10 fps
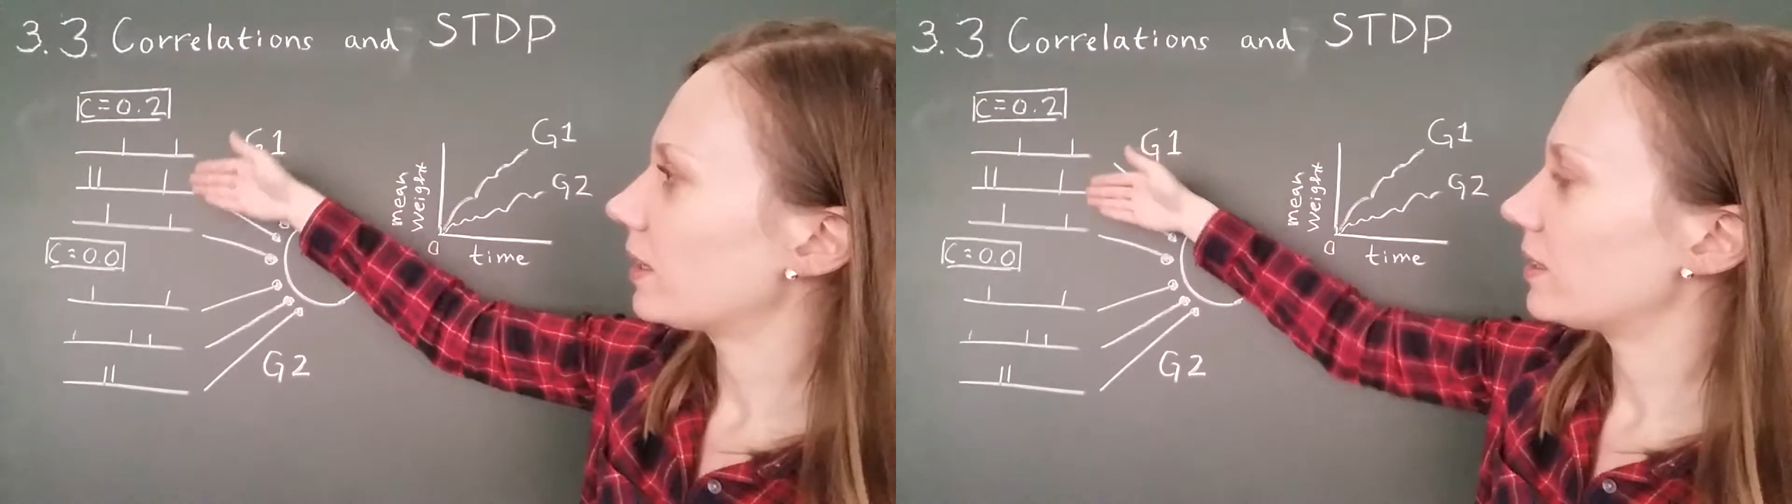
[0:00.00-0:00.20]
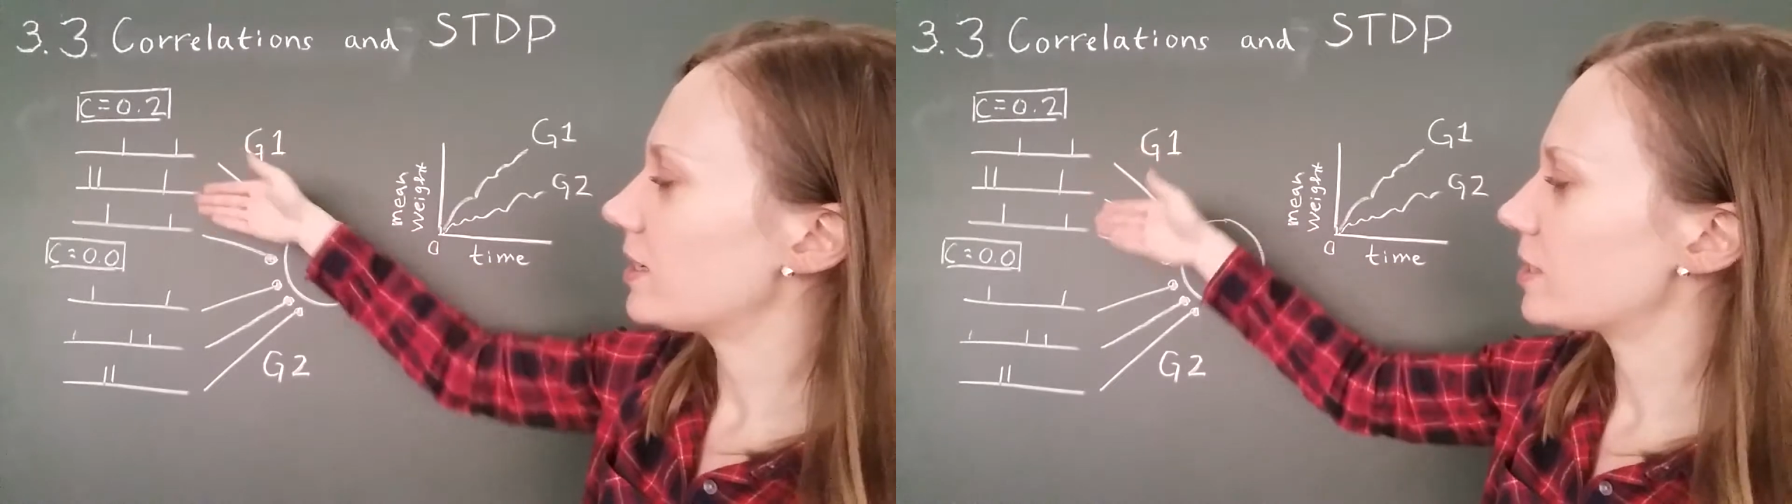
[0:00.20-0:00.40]

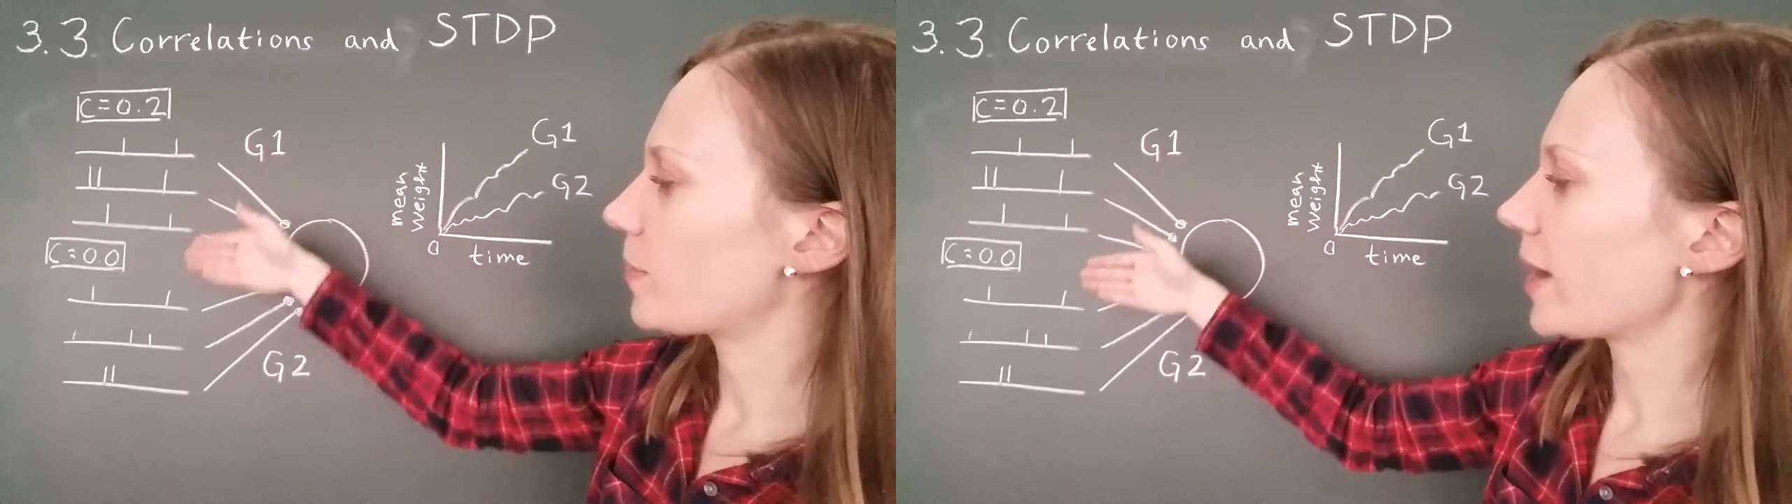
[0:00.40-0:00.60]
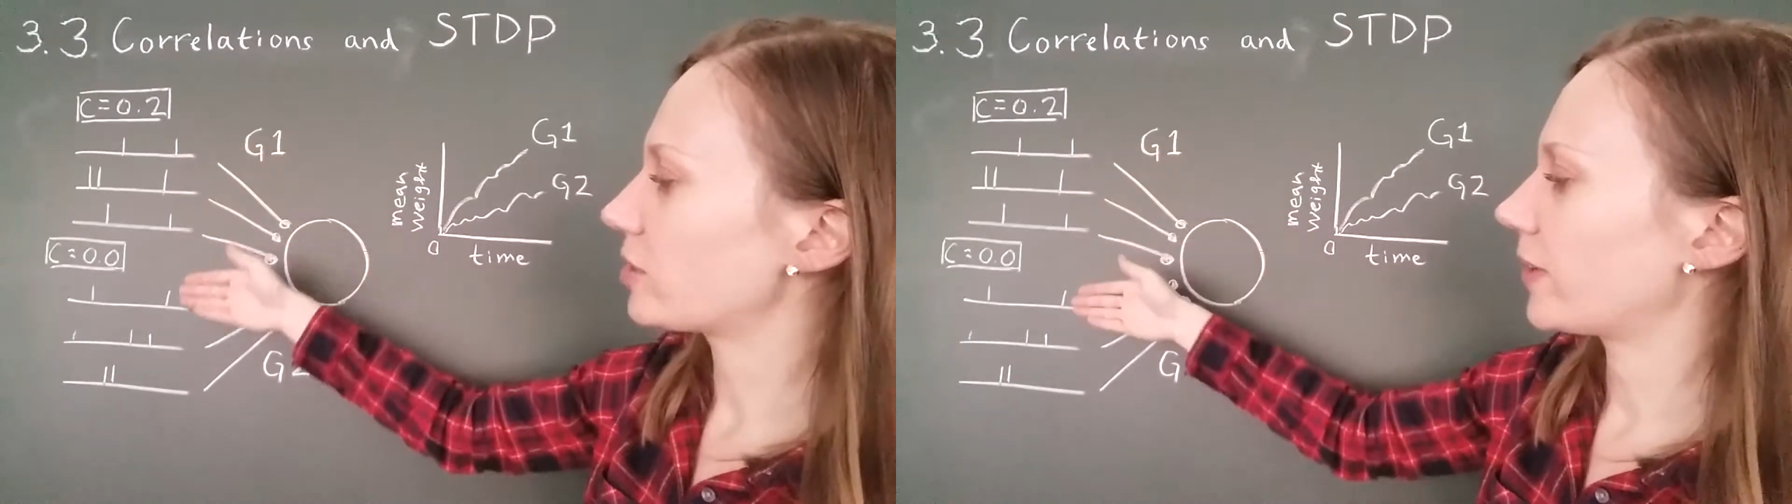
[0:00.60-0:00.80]
these
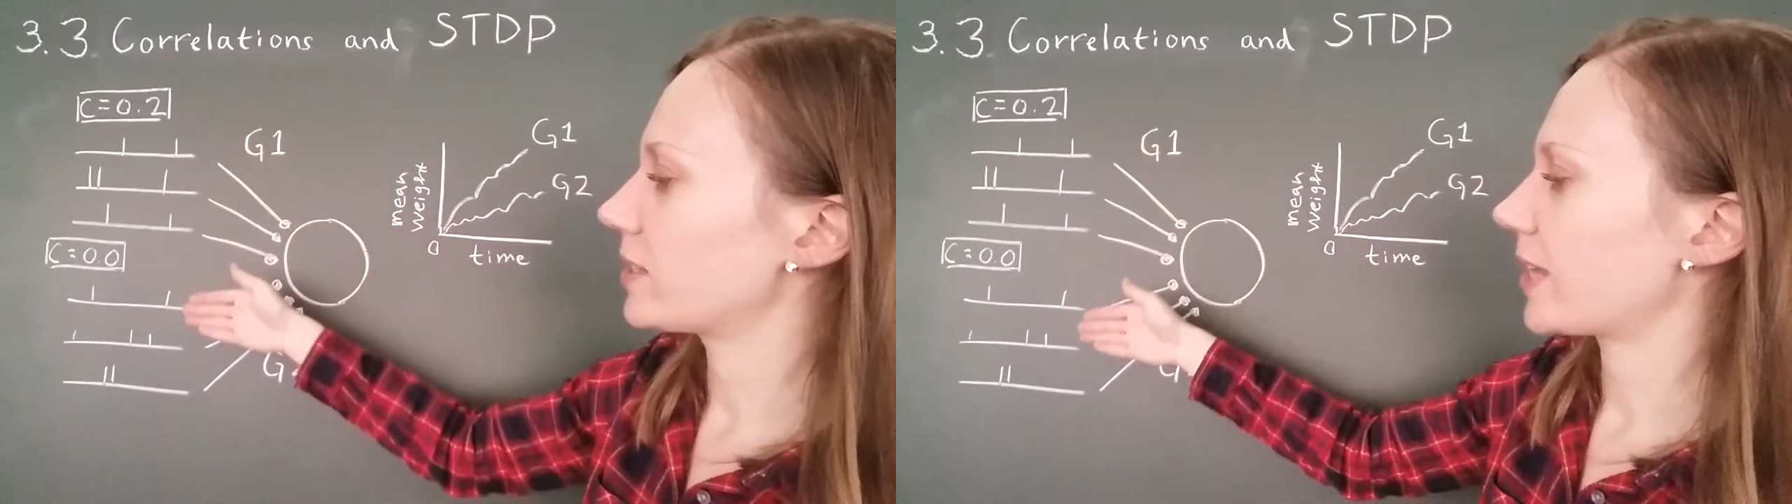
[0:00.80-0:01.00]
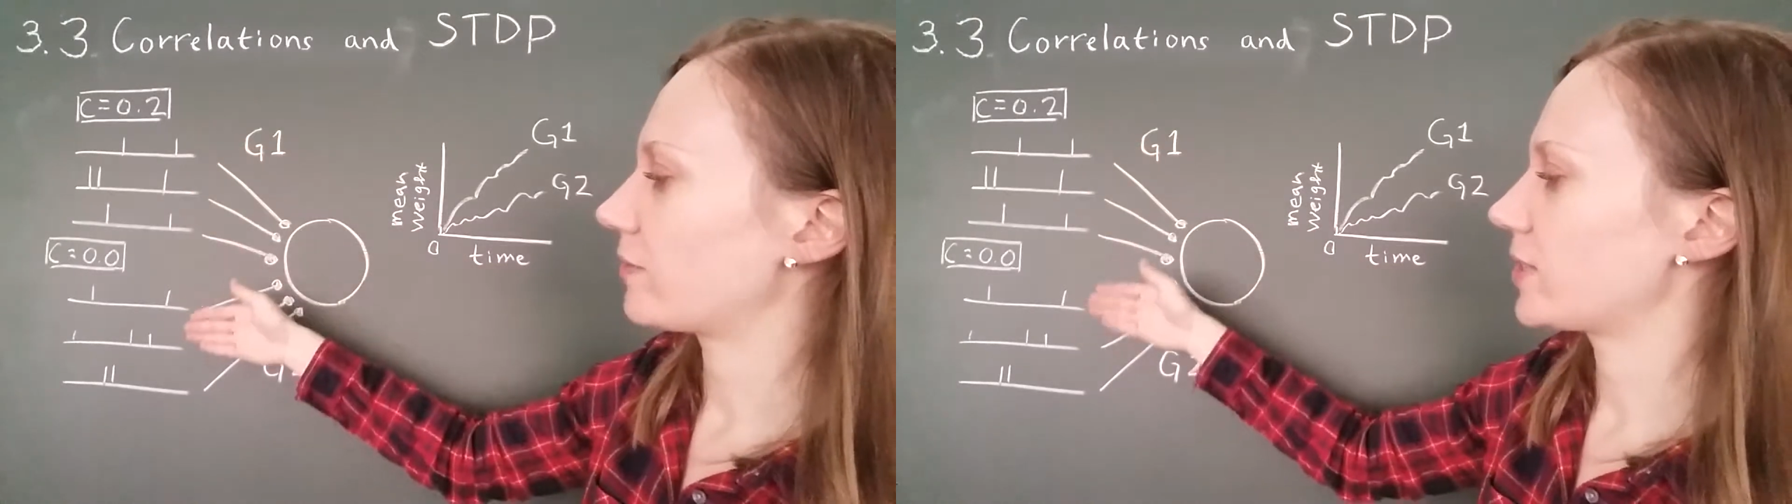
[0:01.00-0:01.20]
spike trains
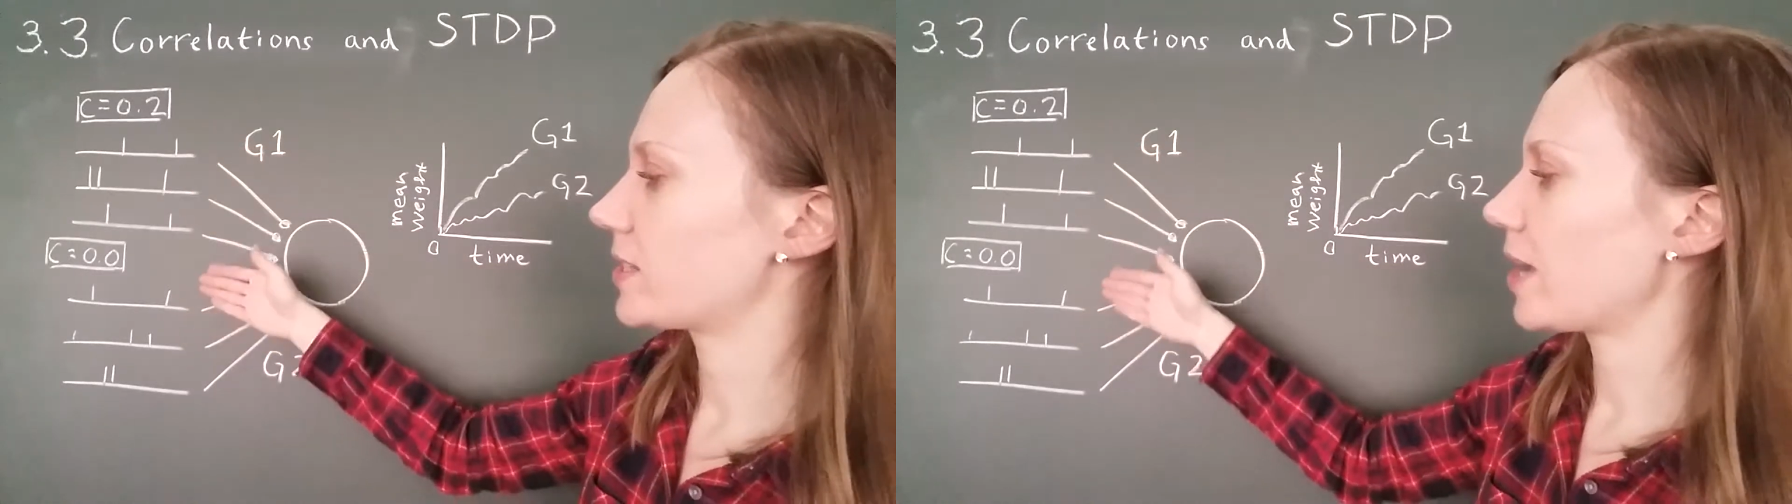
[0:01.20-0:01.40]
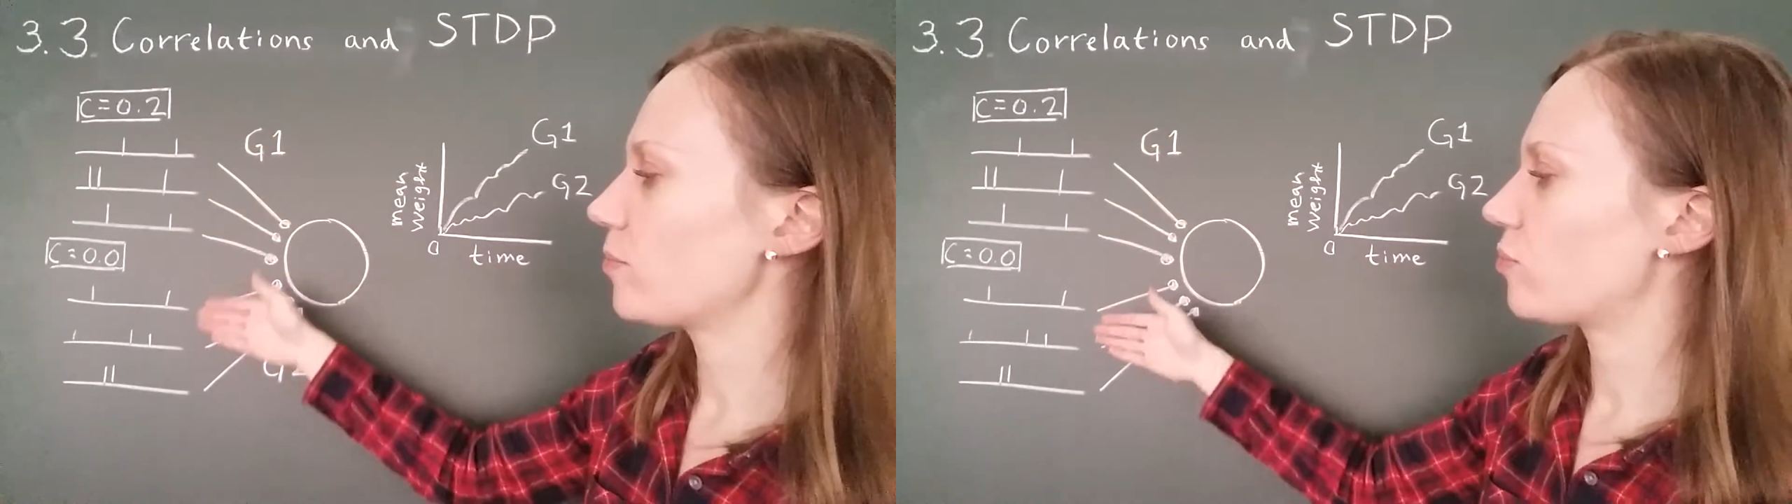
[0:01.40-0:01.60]
have the same